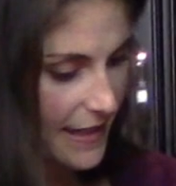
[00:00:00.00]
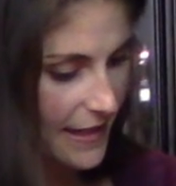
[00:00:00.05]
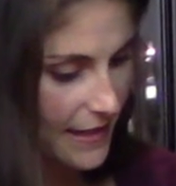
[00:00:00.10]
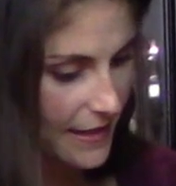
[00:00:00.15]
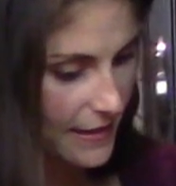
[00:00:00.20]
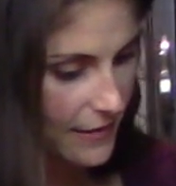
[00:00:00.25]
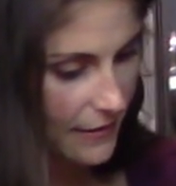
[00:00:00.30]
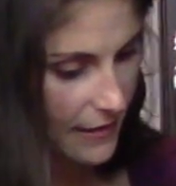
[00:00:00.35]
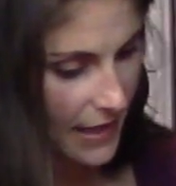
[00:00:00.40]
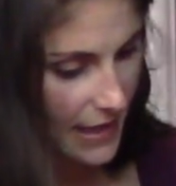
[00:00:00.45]

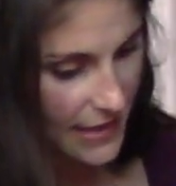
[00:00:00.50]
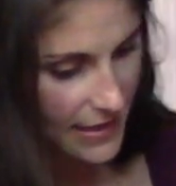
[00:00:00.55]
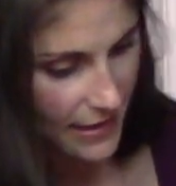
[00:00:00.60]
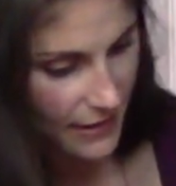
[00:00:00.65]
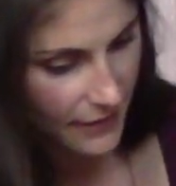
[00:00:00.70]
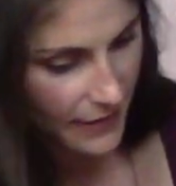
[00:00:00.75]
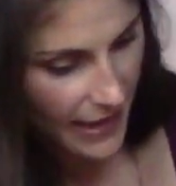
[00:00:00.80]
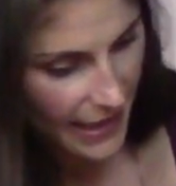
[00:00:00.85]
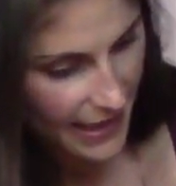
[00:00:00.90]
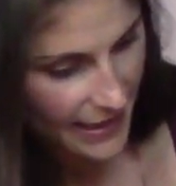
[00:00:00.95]
So let's
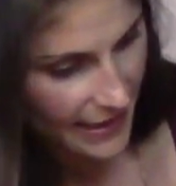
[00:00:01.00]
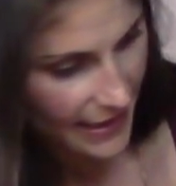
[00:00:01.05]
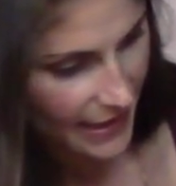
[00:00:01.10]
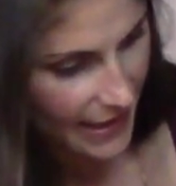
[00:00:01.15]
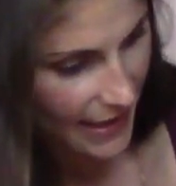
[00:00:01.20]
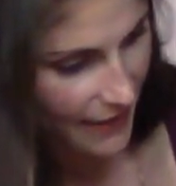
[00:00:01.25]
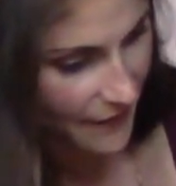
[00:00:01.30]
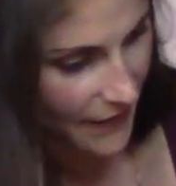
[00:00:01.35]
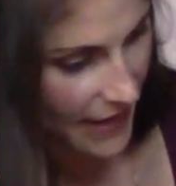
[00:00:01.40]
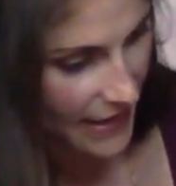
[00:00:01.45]
go ahead and
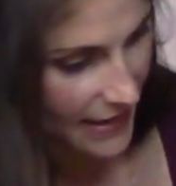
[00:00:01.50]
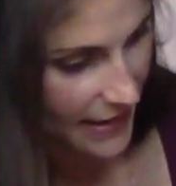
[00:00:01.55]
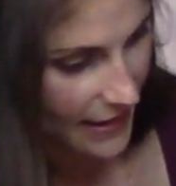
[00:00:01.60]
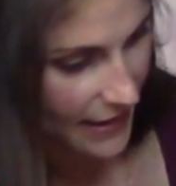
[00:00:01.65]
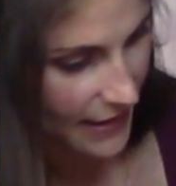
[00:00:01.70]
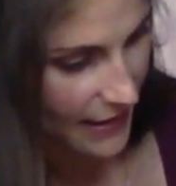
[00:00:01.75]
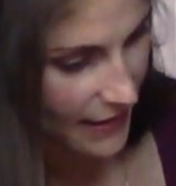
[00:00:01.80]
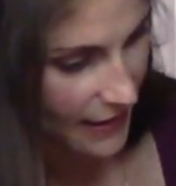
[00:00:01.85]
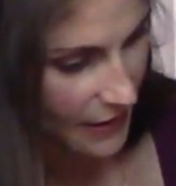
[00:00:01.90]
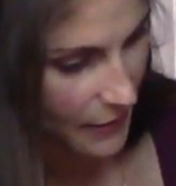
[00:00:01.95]
give that a
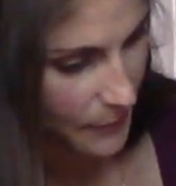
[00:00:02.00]
little